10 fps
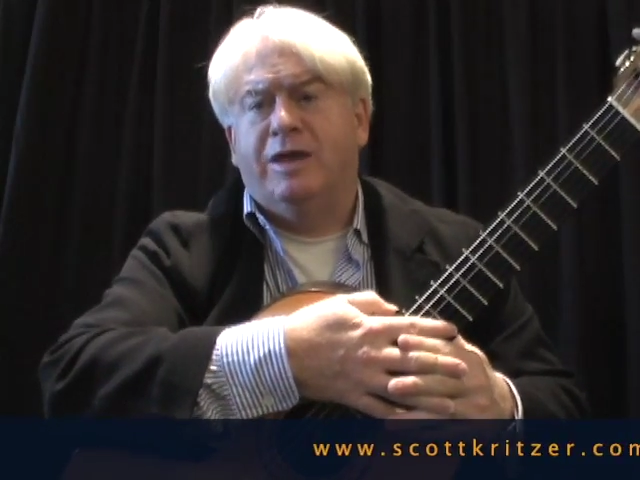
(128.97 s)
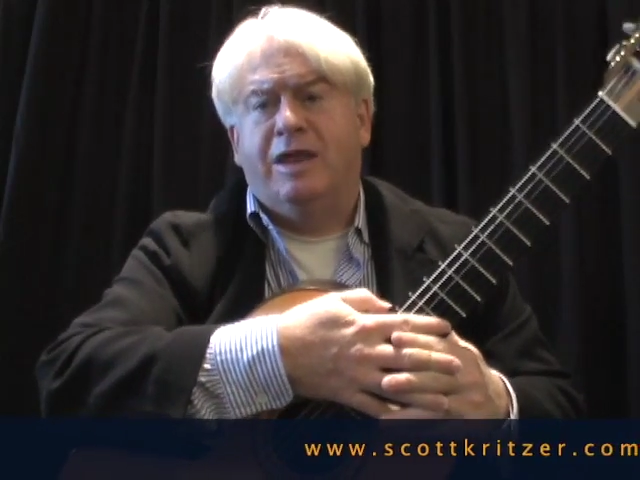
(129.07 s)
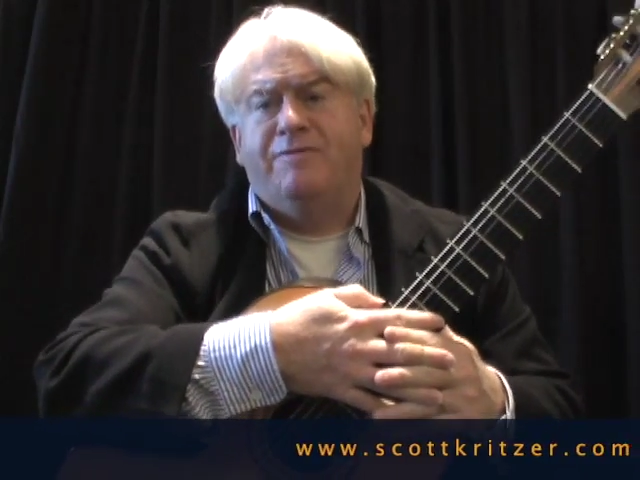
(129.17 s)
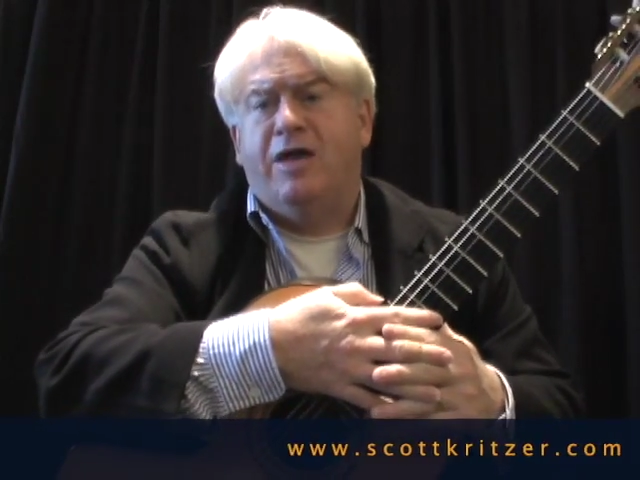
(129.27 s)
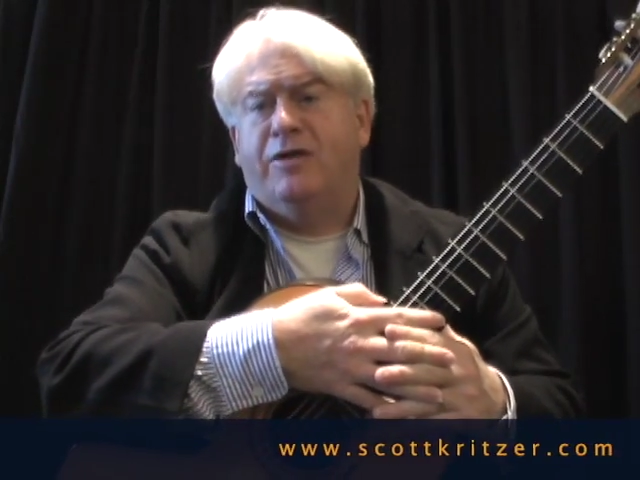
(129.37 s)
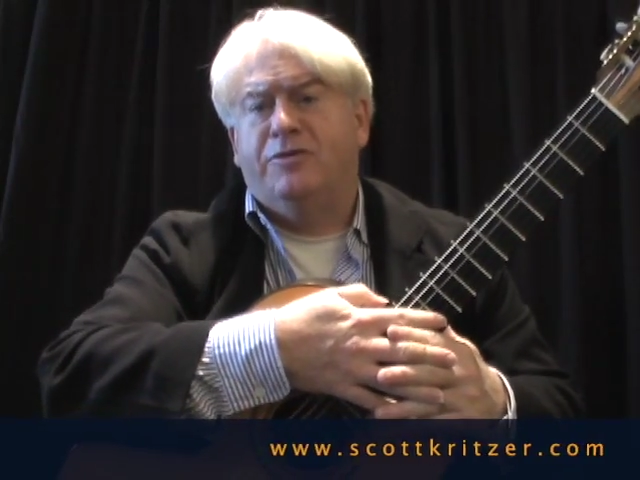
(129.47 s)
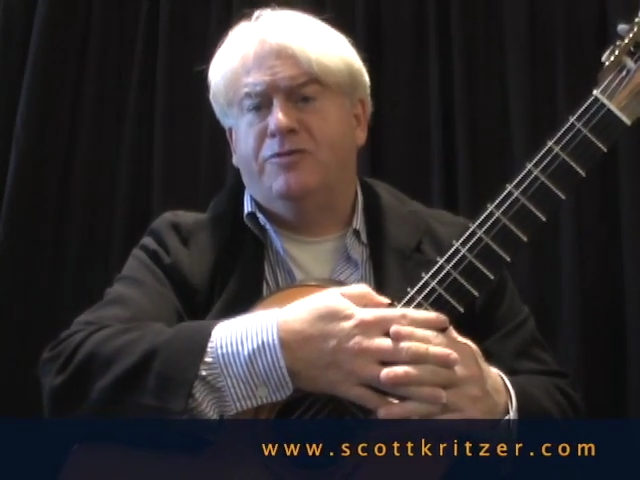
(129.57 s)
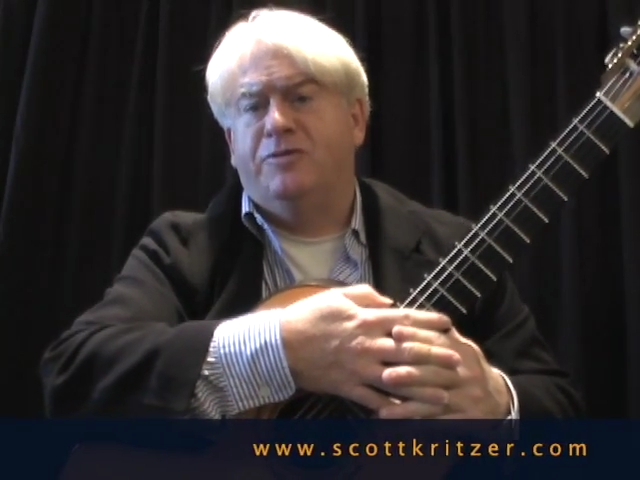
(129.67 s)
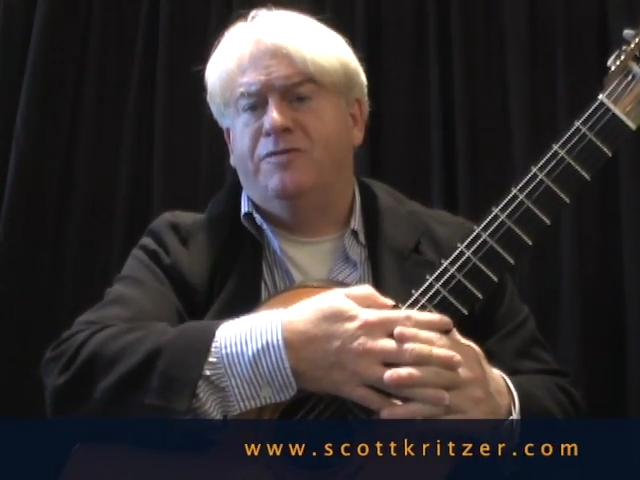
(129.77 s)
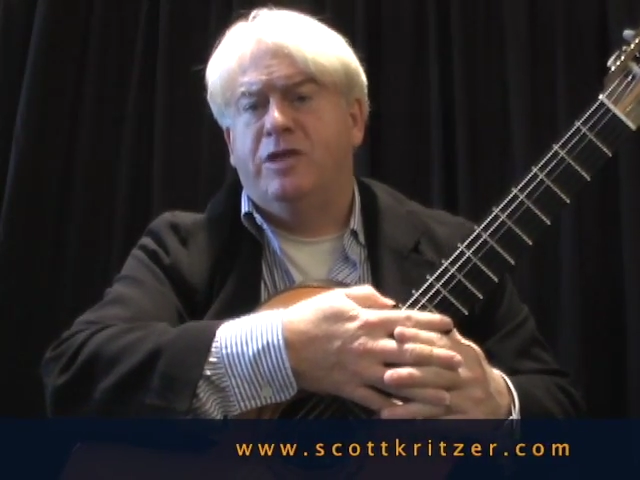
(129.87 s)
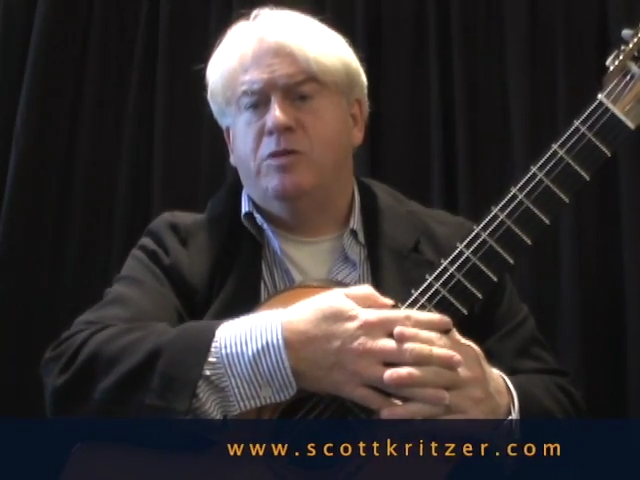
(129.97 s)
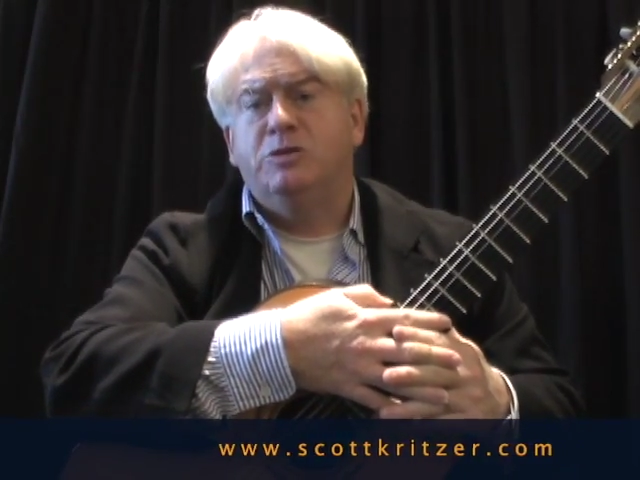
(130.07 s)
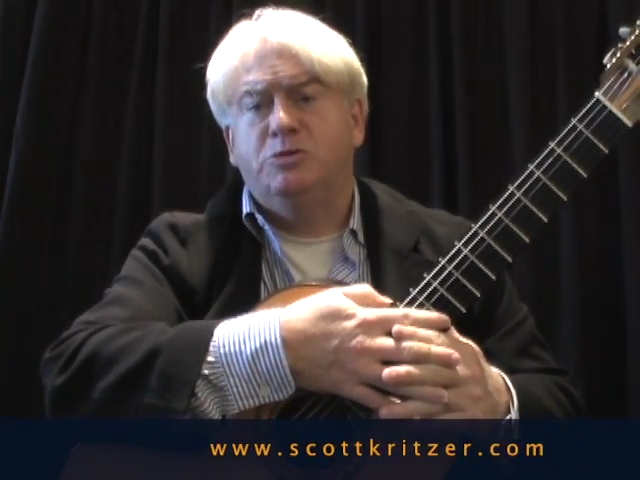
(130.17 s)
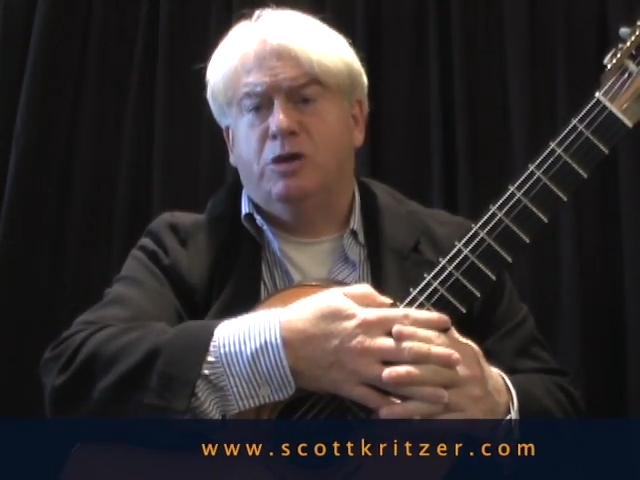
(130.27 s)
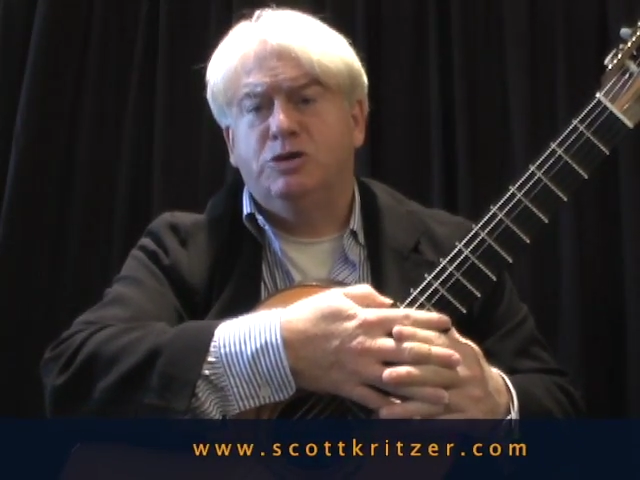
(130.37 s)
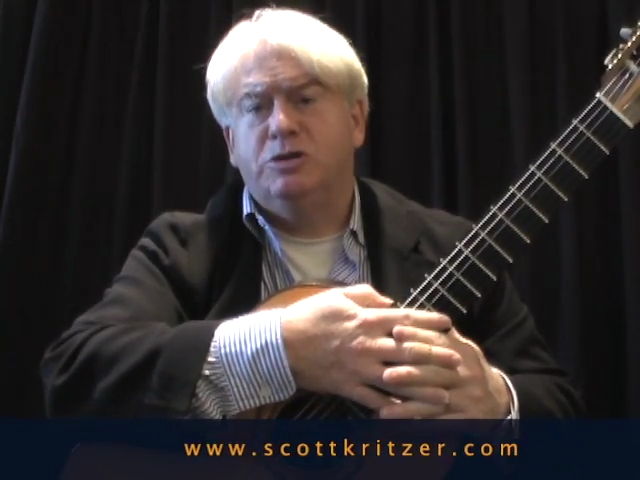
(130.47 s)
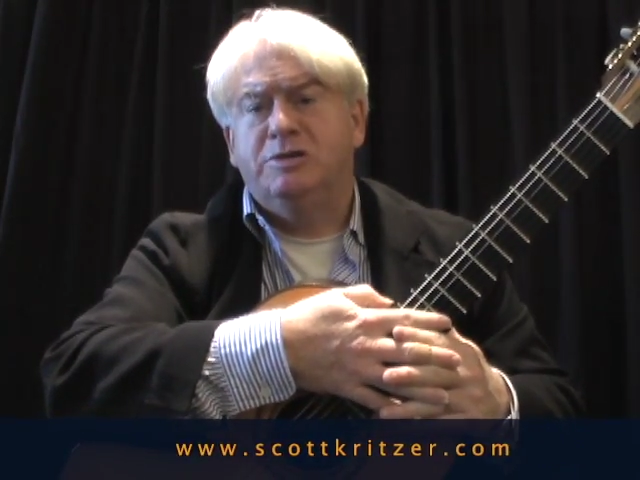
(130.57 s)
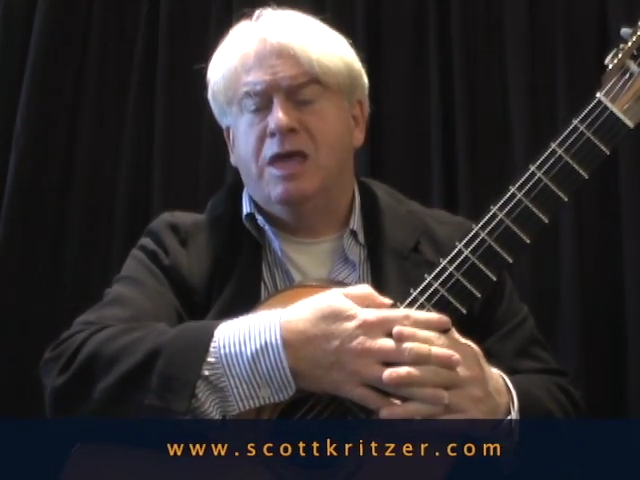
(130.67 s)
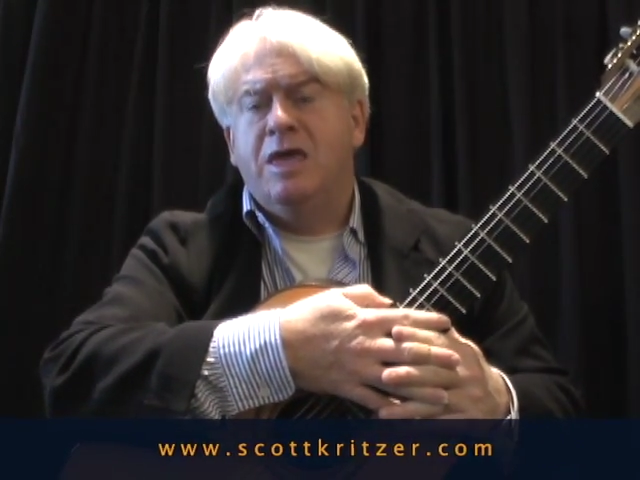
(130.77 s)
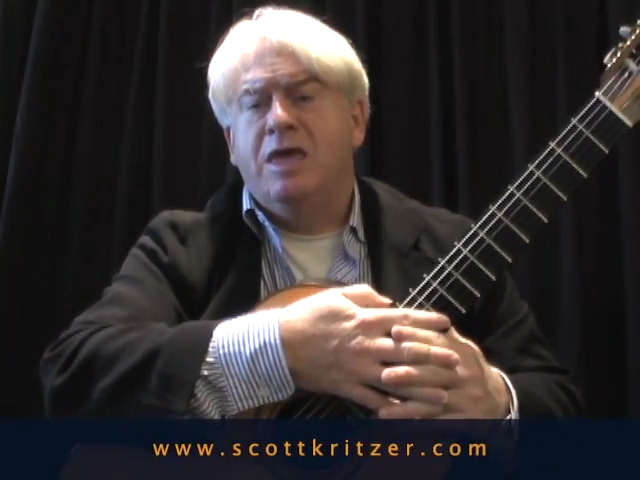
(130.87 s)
can have access to video instructions